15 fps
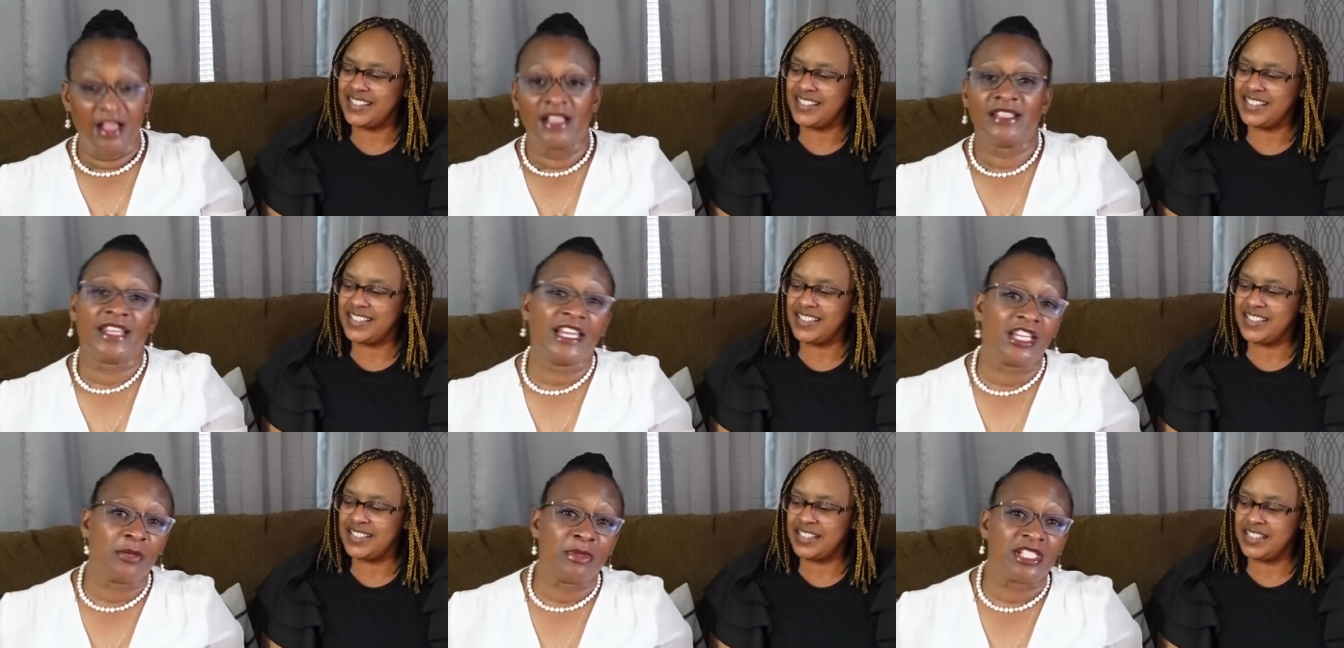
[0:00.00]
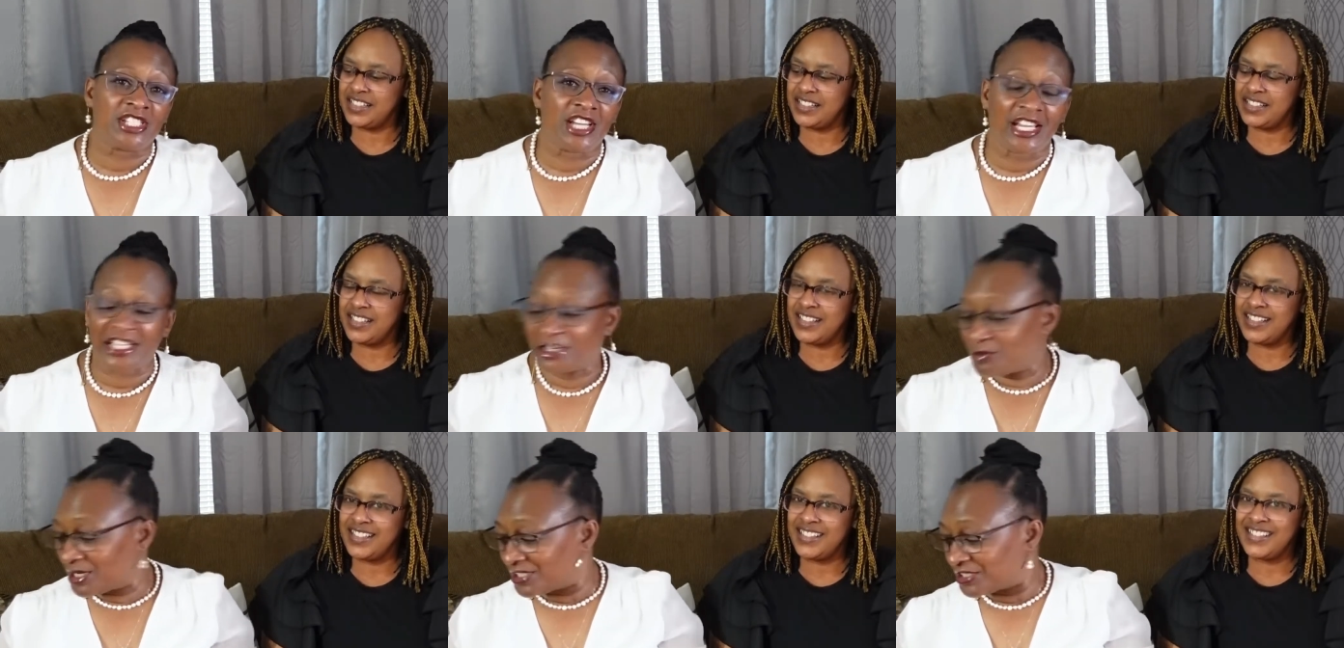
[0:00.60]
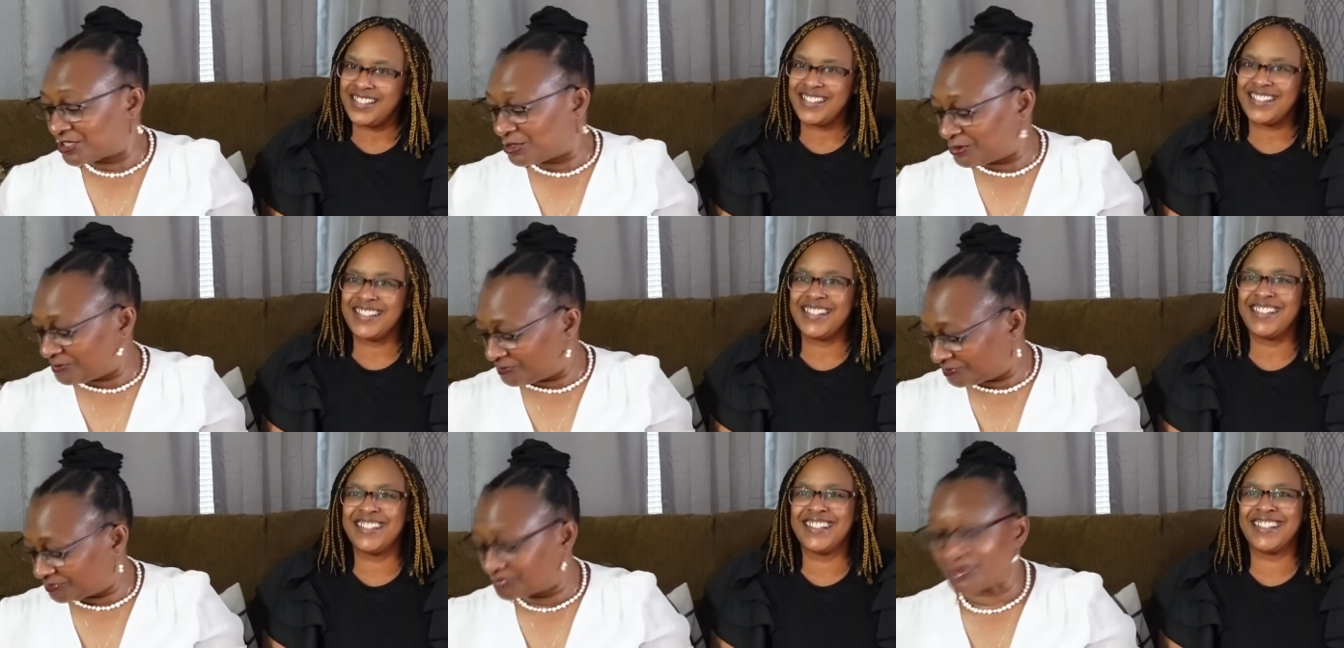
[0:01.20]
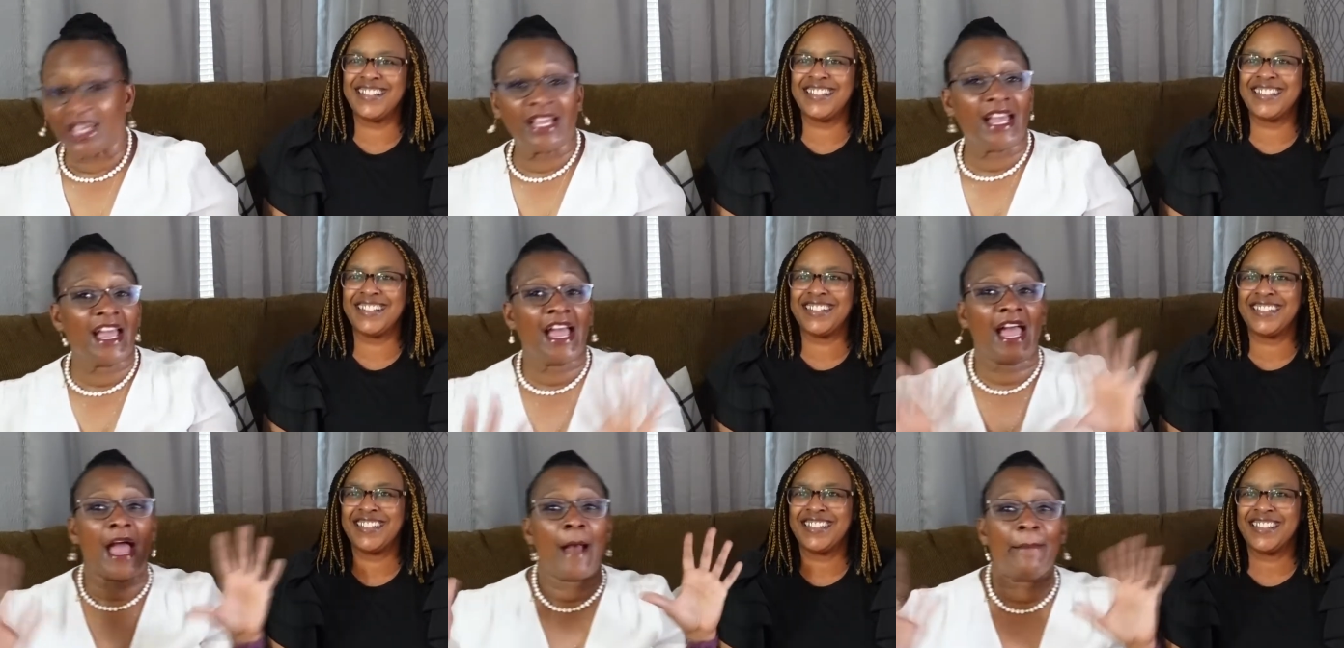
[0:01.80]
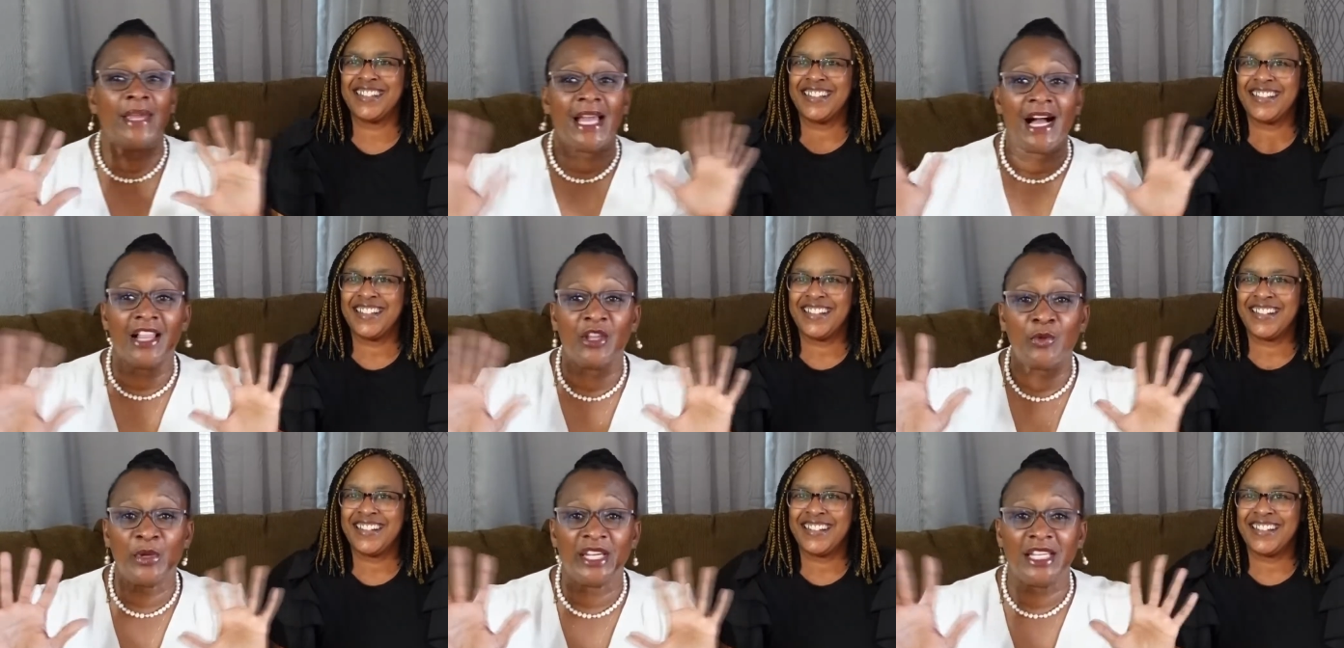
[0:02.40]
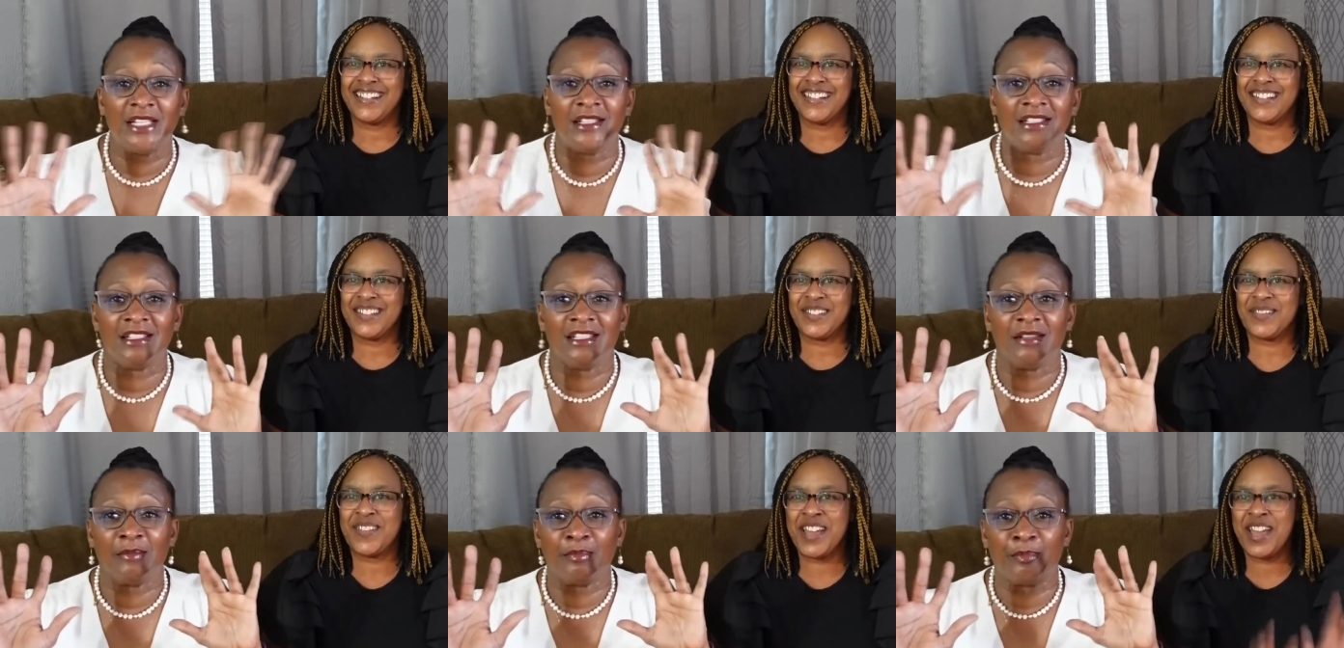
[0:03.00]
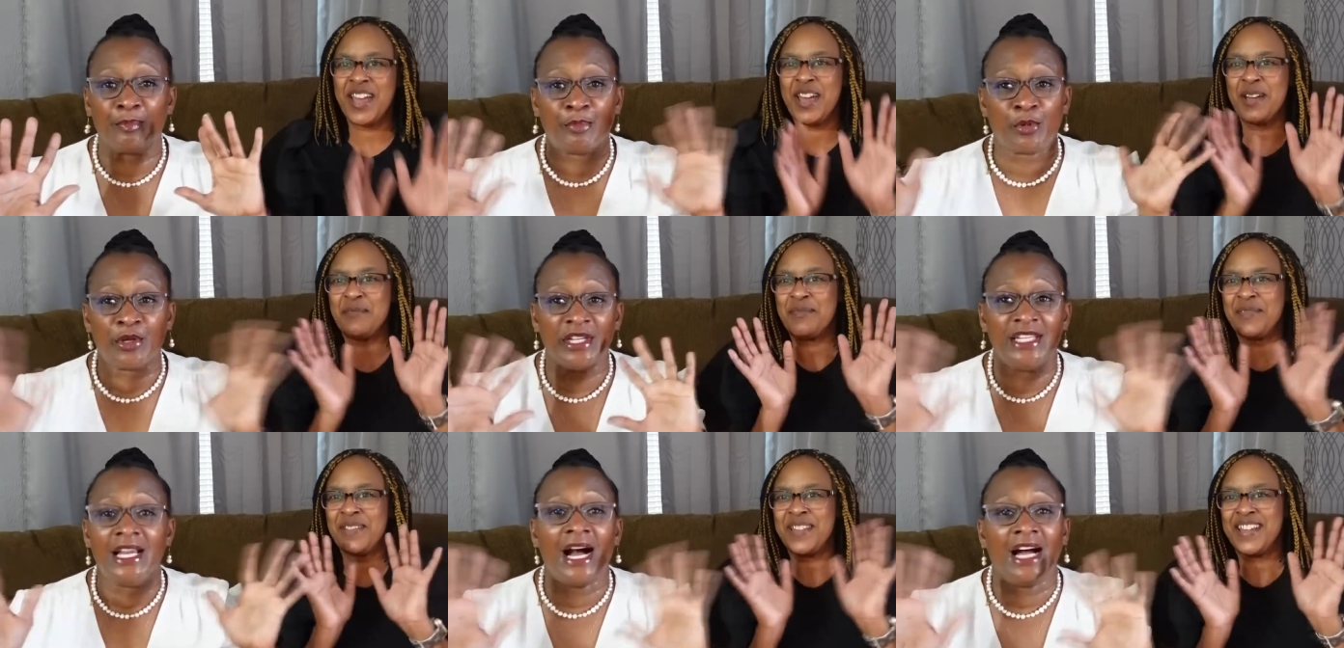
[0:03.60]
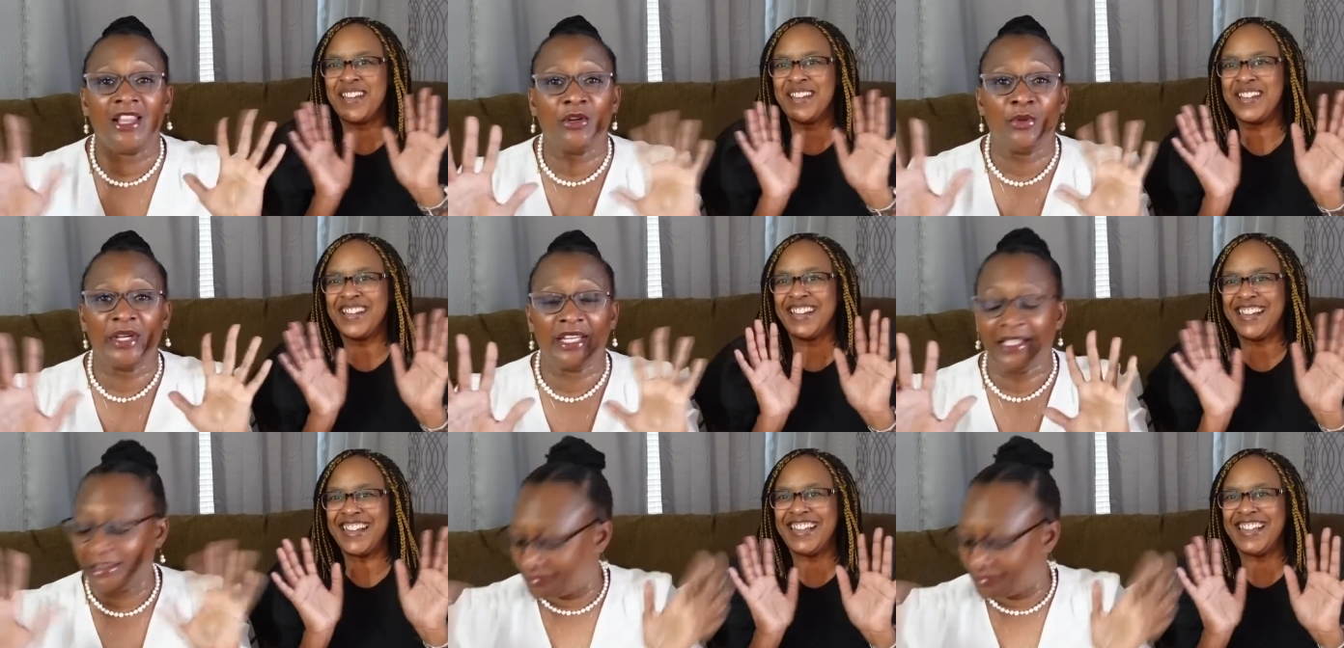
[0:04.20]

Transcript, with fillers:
Speaker 1: Thank you, Miss Jackie Russell. Happy Halloween, pre-Halloween.